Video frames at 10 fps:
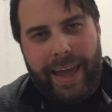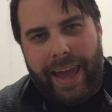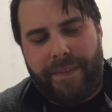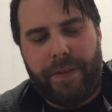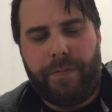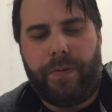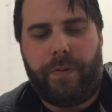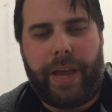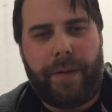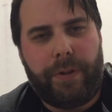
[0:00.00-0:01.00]
have the
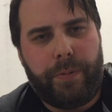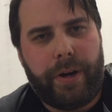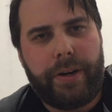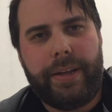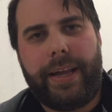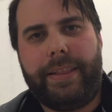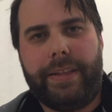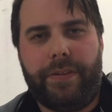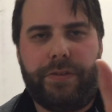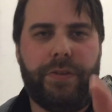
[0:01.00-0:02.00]
vocabulary word, and
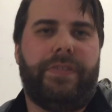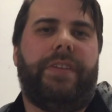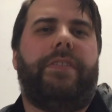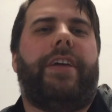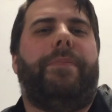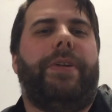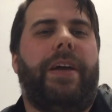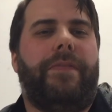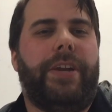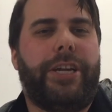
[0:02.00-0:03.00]
then the students have to type a
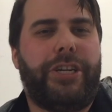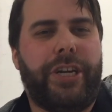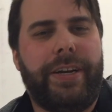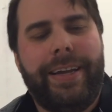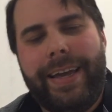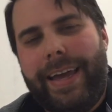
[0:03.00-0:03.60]
definition,